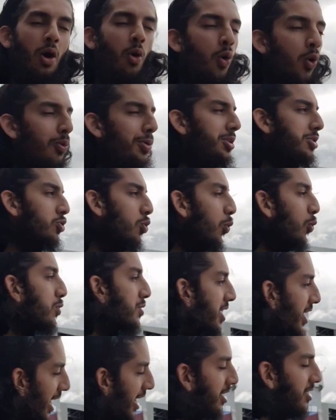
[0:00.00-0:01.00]
that always
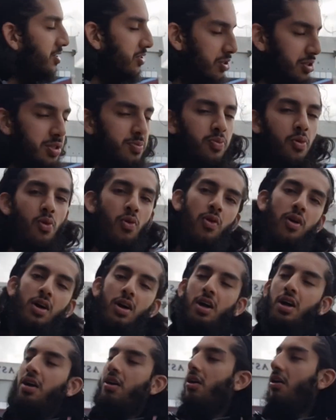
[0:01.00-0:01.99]
scores against us, bro.
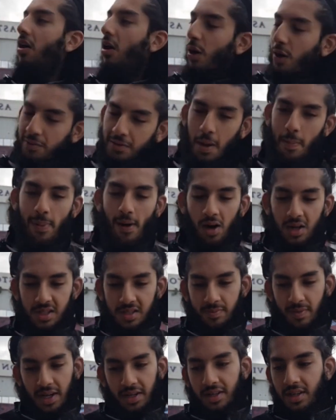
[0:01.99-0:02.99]
Harvey
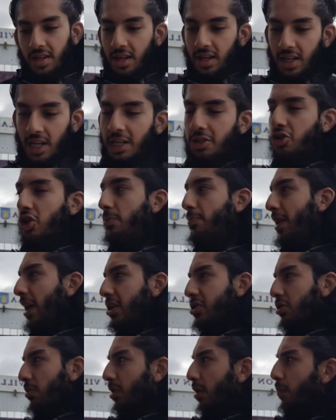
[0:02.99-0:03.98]
Barnes, man. Literally
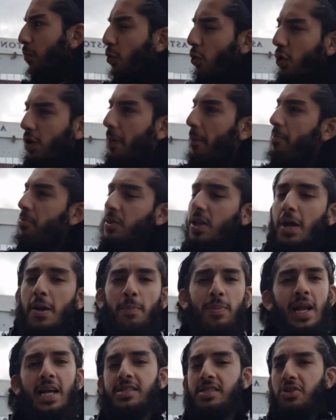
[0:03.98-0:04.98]
picks up the ball,
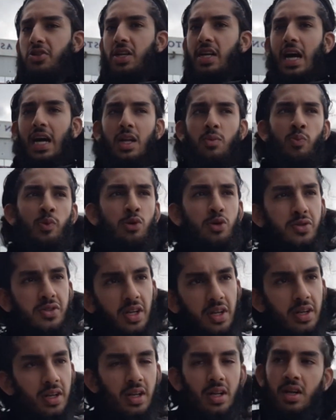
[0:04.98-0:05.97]
plays it to Callum
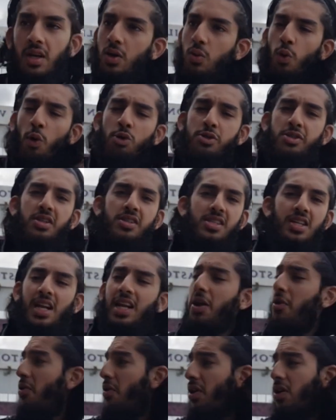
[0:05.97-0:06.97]
Wilson. Wilson's
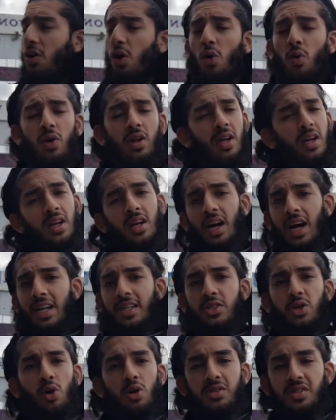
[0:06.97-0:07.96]
clear on goal
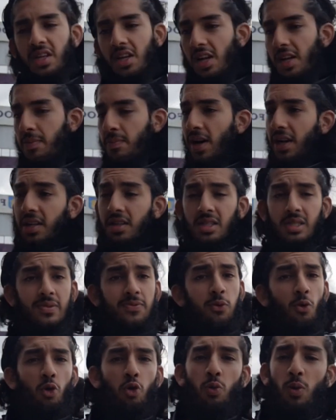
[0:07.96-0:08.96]
and toxic in man and his
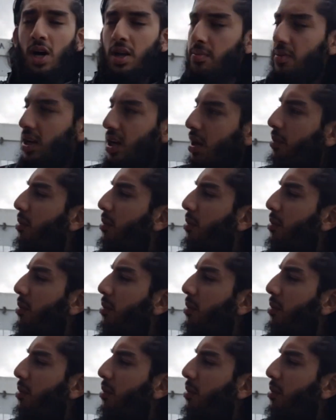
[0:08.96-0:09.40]
4-1 man.